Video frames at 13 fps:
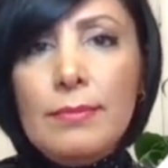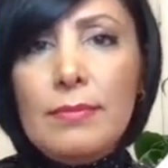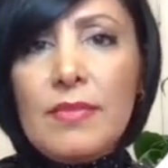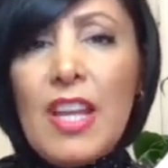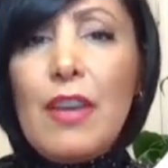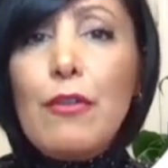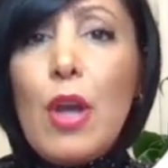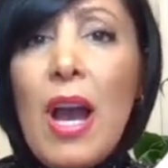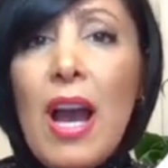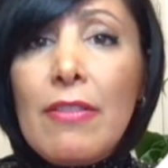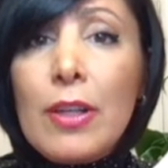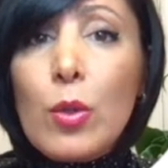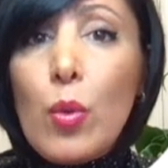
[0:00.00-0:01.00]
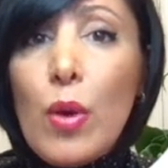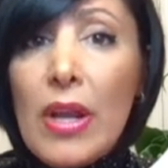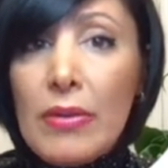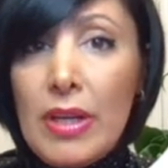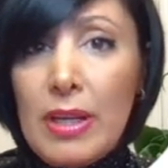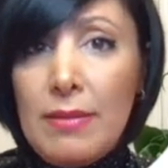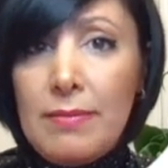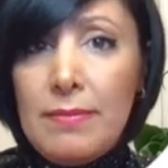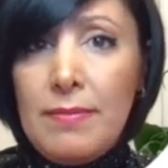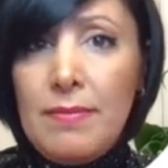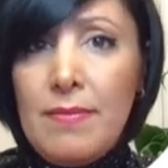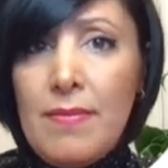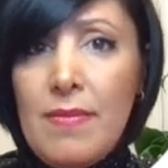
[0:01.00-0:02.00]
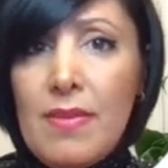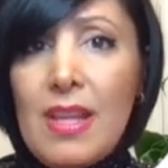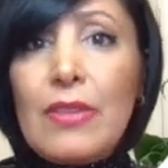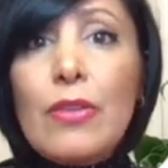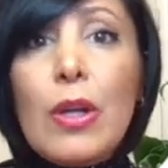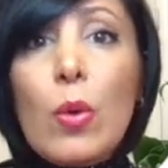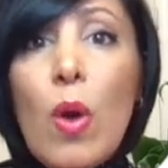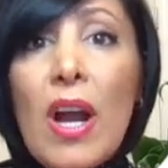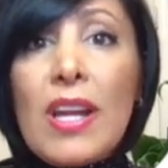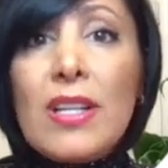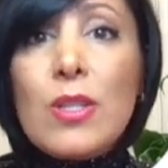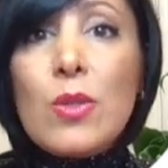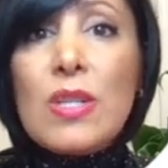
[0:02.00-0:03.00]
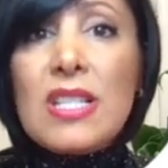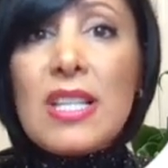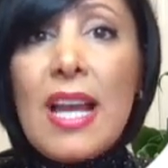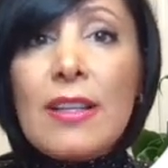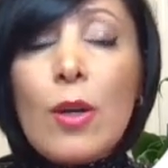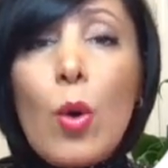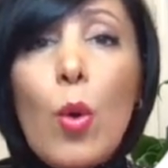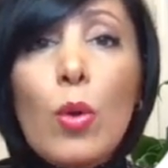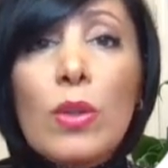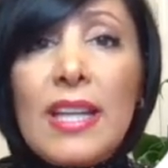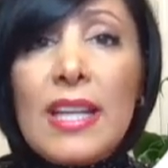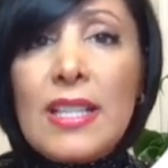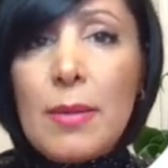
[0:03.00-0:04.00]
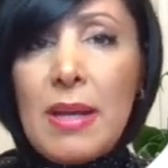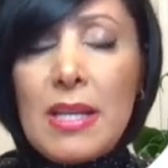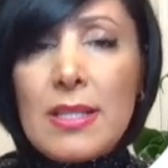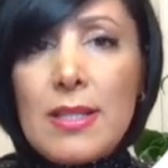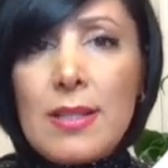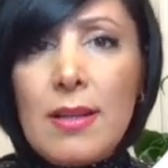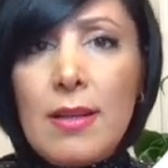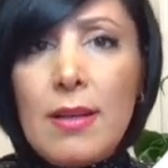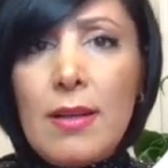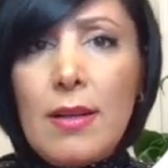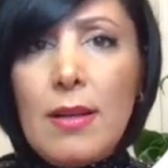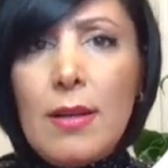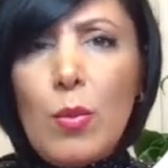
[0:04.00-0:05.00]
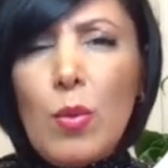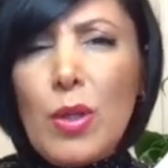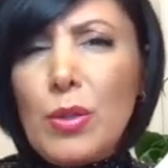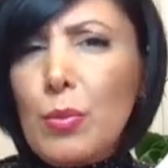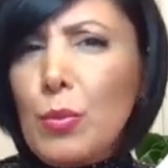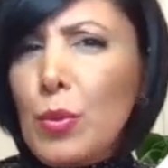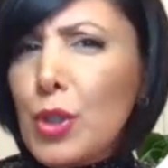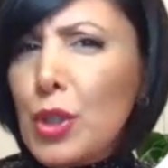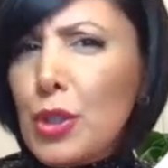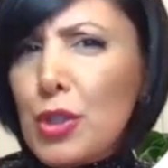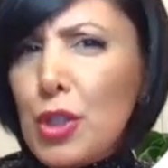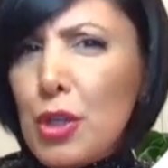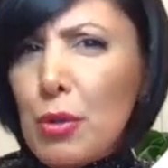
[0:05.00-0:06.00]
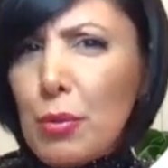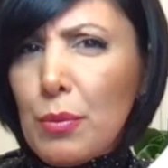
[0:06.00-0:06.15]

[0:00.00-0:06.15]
If you have a query that requires to scan the whole database, what would you do?